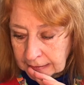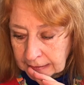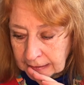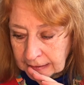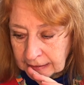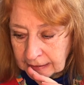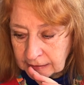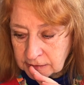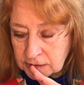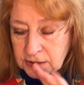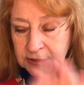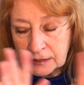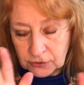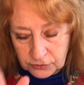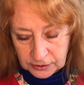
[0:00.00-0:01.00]
And
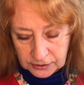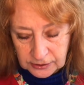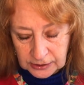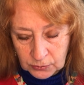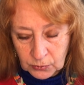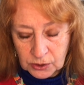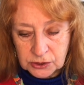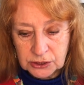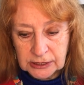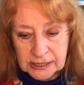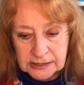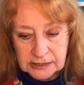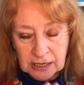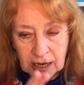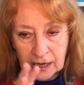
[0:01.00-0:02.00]
the other thing was,
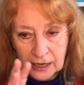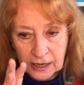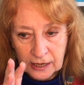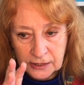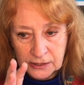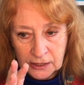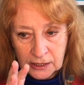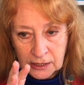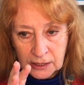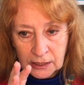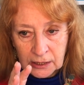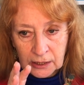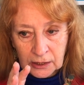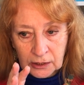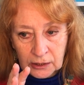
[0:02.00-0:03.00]
yes, I had
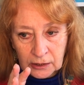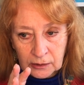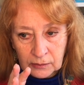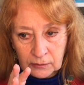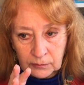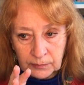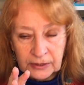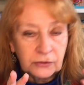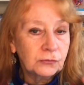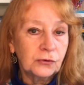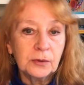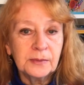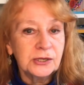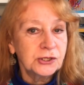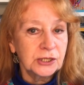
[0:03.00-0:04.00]
been
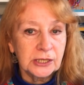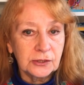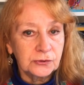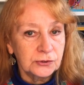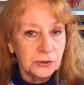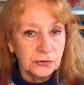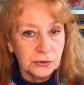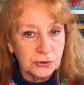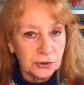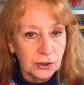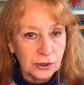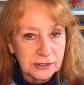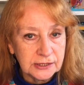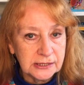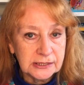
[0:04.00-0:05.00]
rummaging through the
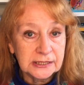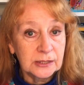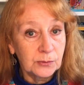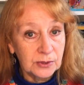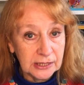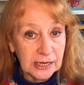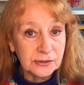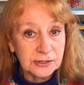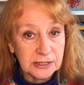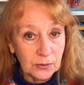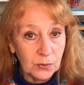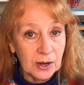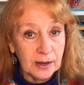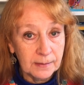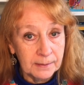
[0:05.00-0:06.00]
drawers to see what else
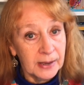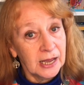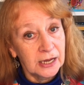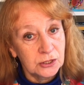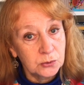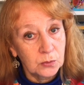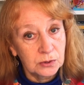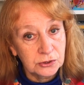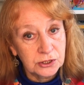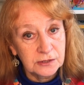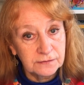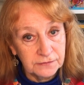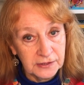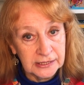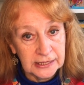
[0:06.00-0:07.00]
I might want to
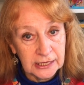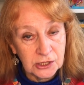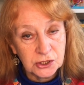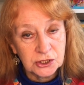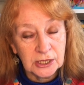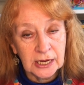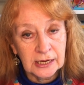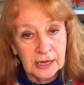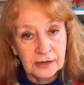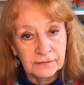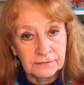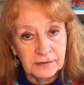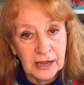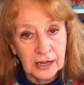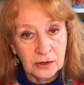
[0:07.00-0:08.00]
finish, and I
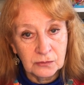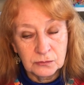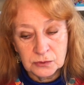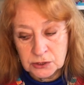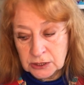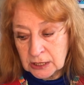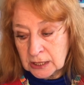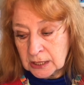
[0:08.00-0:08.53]
found